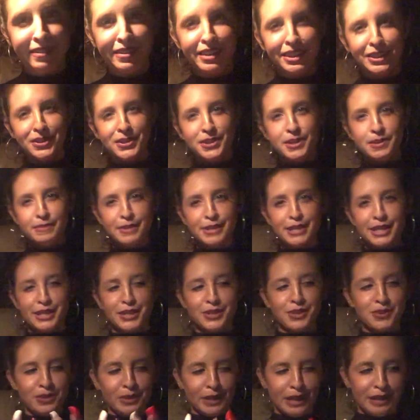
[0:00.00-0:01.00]
I feel like there's someone
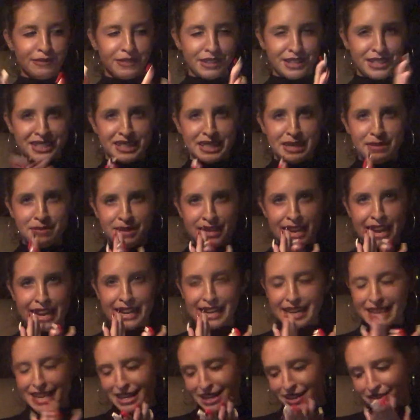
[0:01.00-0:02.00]
in your life that sleeps
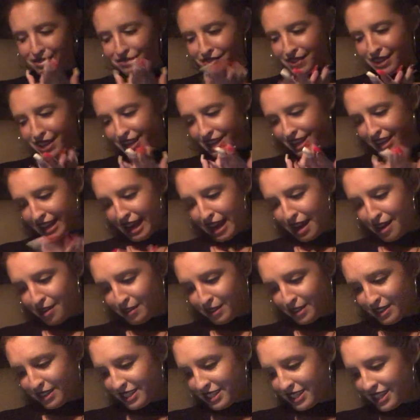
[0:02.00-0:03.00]
at inconvenient
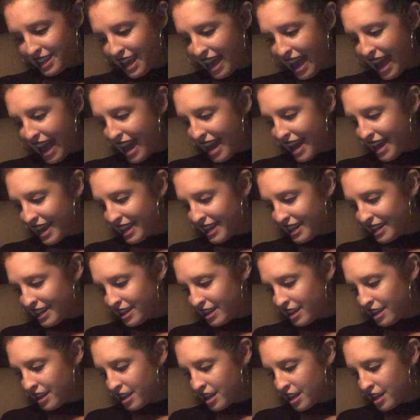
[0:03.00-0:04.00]
hours,
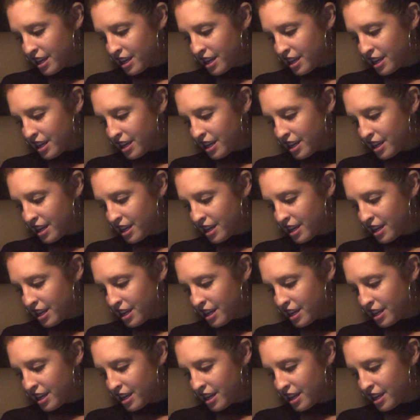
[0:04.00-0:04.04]
and...